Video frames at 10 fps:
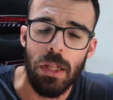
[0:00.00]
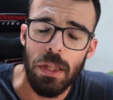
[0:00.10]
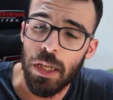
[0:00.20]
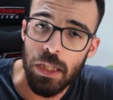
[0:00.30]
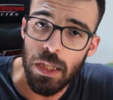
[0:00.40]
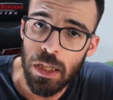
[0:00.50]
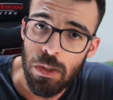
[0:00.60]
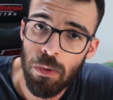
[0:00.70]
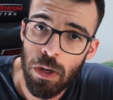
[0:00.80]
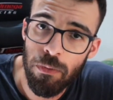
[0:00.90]
This
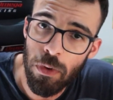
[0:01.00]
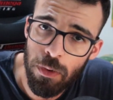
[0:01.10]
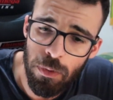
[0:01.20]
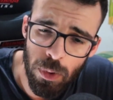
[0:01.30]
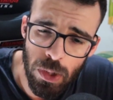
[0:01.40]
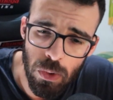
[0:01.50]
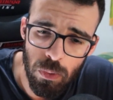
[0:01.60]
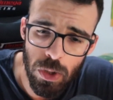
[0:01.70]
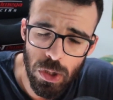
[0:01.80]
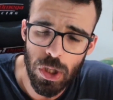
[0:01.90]
is one for everyone to
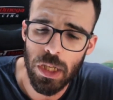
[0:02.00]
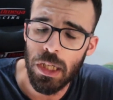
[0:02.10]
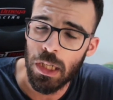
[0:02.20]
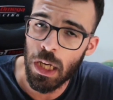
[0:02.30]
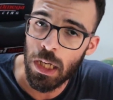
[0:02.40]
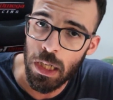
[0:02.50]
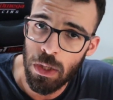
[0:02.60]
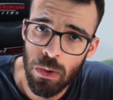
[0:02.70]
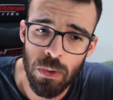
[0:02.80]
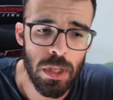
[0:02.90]
watch, young
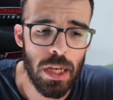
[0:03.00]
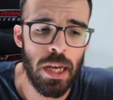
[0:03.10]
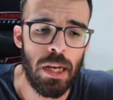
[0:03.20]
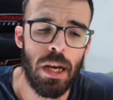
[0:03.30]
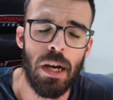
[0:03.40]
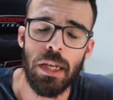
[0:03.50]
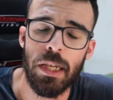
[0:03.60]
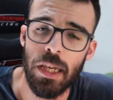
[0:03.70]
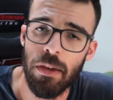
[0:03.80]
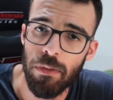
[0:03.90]
and old, and I
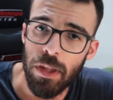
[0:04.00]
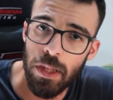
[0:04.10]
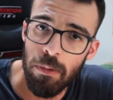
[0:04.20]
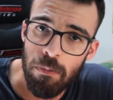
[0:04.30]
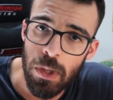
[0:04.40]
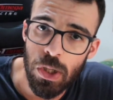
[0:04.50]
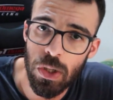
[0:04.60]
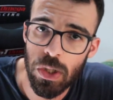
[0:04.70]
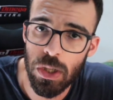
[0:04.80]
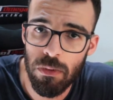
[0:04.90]
give The
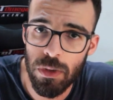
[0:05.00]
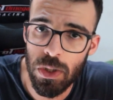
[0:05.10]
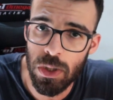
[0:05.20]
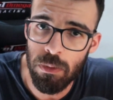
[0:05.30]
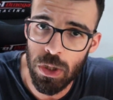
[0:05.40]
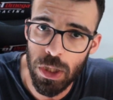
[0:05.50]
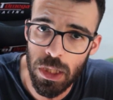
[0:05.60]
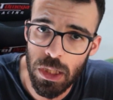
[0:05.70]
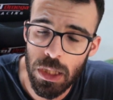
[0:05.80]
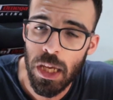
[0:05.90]
Mitchells versus the
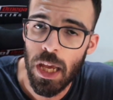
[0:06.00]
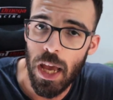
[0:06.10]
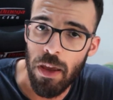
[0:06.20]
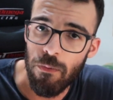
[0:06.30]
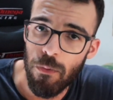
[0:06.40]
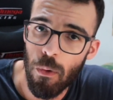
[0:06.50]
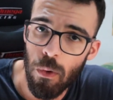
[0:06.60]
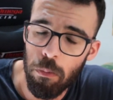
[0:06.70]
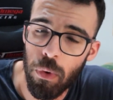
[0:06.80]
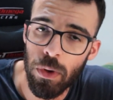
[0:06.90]
Machines a
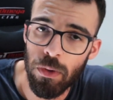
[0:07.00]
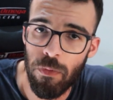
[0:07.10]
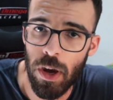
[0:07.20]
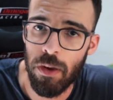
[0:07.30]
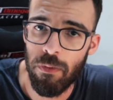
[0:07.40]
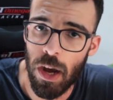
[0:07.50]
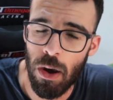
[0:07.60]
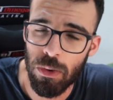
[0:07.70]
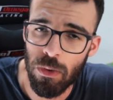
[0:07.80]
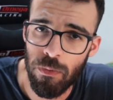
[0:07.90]
4.5
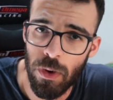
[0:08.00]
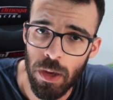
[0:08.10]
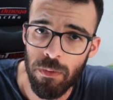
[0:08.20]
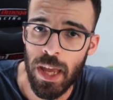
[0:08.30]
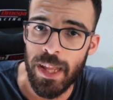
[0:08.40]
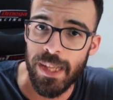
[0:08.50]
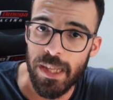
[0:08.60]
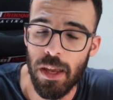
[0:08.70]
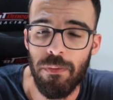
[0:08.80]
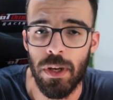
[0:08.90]
out of 5, and
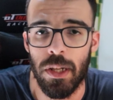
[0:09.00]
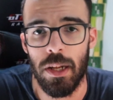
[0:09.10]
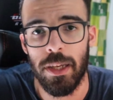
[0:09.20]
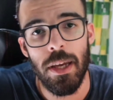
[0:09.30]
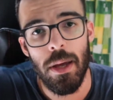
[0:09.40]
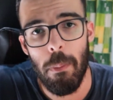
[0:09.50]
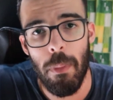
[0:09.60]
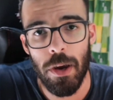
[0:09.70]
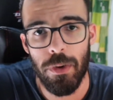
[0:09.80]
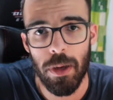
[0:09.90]
definitely
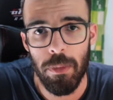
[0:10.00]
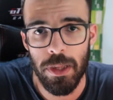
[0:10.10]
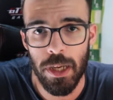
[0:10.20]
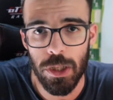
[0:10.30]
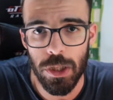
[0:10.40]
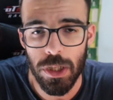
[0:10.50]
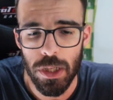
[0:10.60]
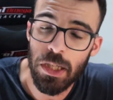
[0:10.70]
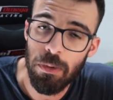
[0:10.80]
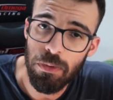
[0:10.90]
my recommendation.
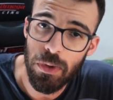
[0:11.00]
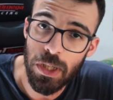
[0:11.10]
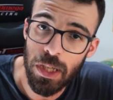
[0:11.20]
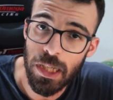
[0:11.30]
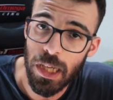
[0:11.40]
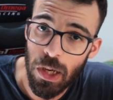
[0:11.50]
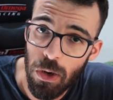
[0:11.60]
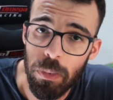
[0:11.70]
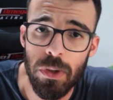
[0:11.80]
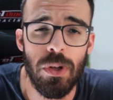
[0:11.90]
Thanks so much for watching, guys. I
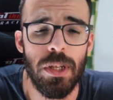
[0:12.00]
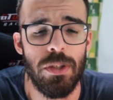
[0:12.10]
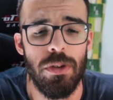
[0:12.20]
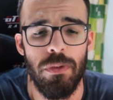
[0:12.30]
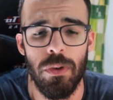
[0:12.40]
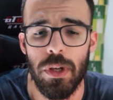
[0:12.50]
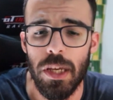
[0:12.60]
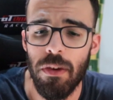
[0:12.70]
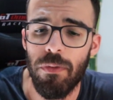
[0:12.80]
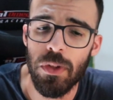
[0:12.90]
hope you enjoyed that review.
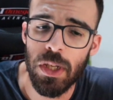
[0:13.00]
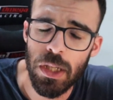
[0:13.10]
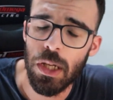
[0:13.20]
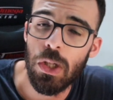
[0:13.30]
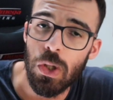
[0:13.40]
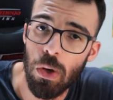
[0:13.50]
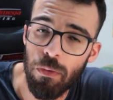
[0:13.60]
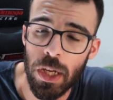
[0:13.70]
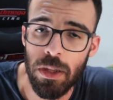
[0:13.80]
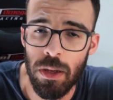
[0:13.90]
If you did, don't
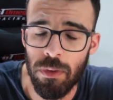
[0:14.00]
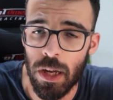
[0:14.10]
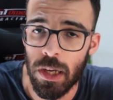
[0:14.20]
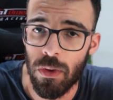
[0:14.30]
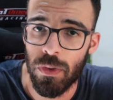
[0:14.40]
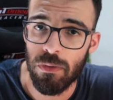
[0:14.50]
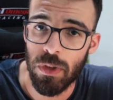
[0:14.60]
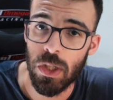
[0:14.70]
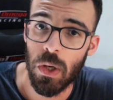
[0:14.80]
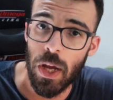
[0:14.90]
forget to leave a like on this
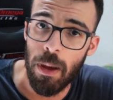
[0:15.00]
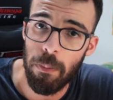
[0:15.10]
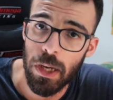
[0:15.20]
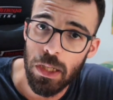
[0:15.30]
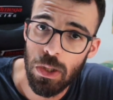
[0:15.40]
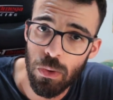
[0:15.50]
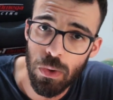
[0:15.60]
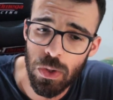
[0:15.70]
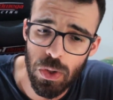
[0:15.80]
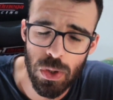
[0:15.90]
video, and please do
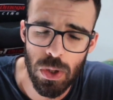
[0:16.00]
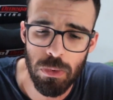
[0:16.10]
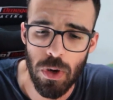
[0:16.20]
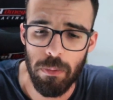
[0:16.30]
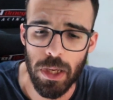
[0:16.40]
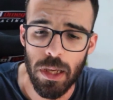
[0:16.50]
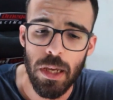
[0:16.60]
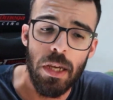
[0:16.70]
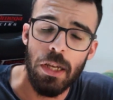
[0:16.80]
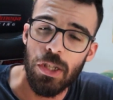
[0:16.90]
consider subscribing.
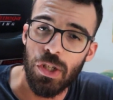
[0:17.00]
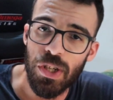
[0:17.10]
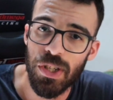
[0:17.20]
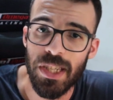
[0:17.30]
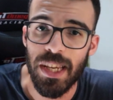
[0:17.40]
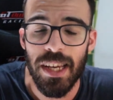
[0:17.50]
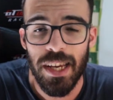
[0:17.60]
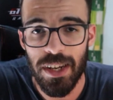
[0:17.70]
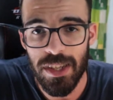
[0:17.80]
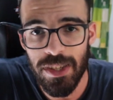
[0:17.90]
Cheers,
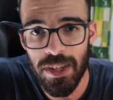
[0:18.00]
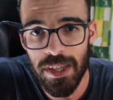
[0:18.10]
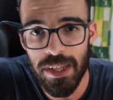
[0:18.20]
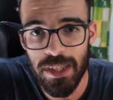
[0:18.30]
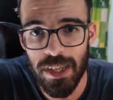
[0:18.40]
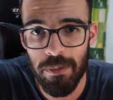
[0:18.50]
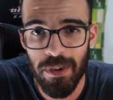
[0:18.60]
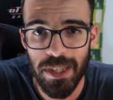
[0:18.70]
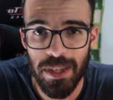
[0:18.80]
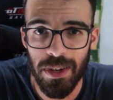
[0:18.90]
and I'll see you guys next time
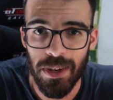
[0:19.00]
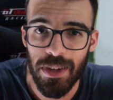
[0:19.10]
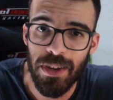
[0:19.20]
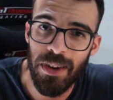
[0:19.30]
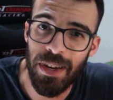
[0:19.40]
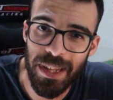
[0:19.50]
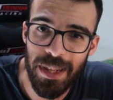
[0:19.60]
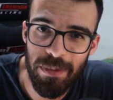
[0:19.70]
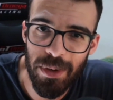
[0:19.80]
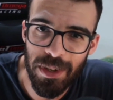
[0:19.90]
right here on Ad
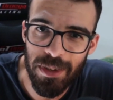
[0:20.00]
Lib Talk.